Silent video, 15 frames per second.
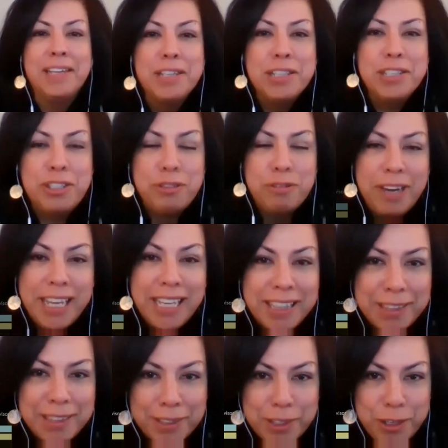
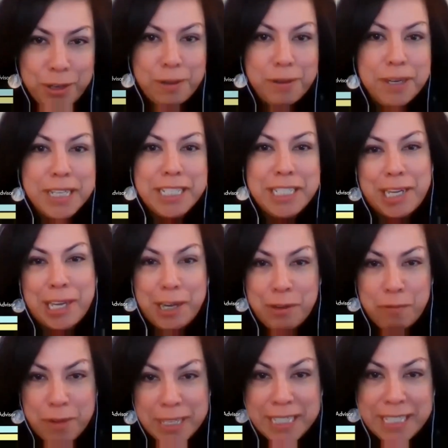Strength, courage,
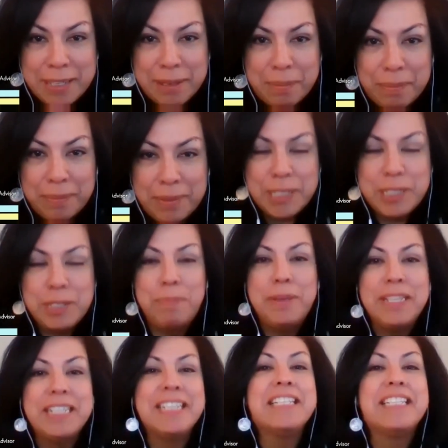and wisdom. It's
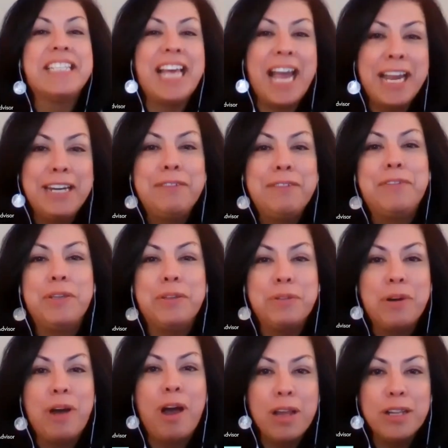been inside of
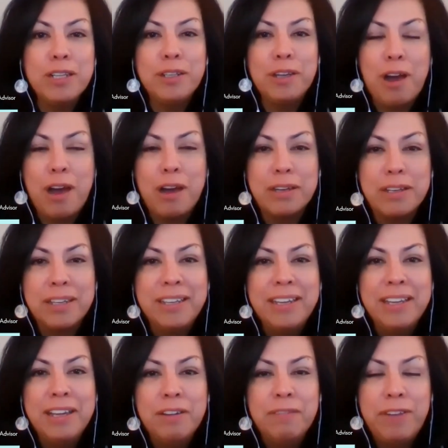you all along.
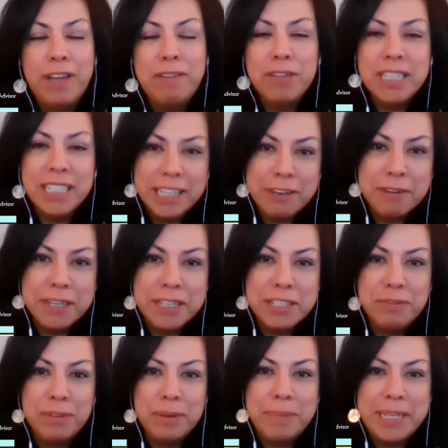Favorite
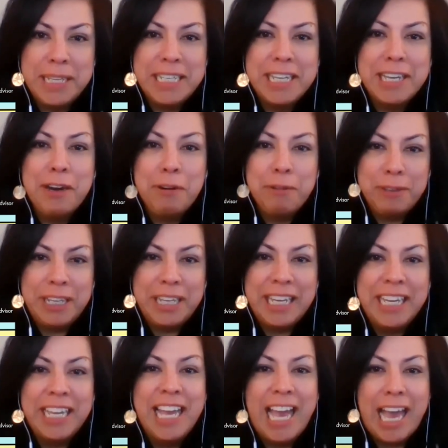lyrics from
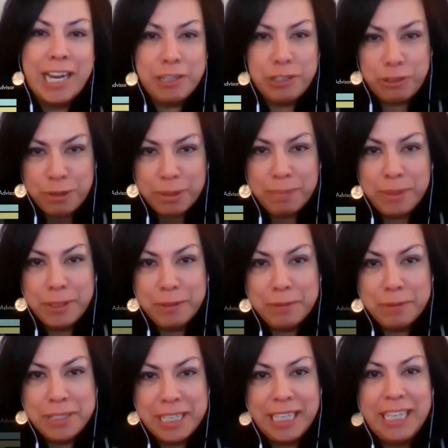India.Arie and a
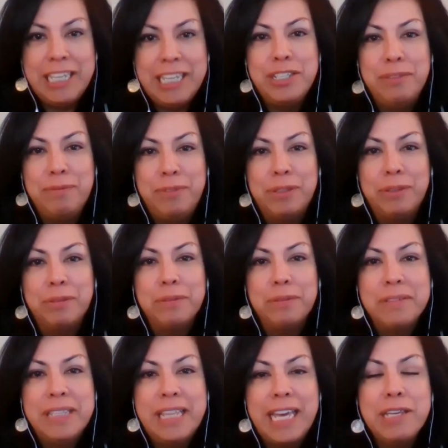tribute to each of you.
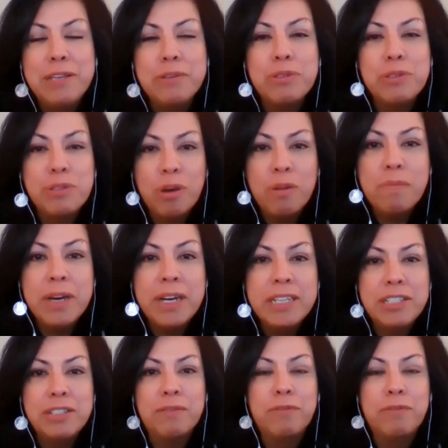Thank you so
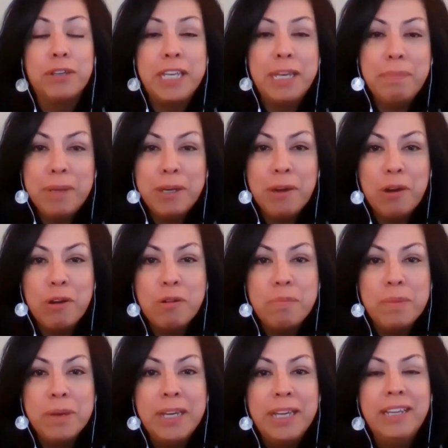much for keeping
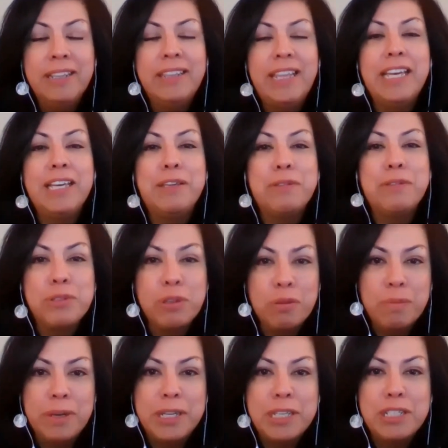hope. Thank you so
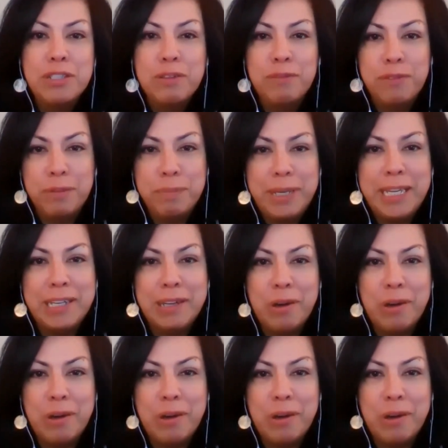much for being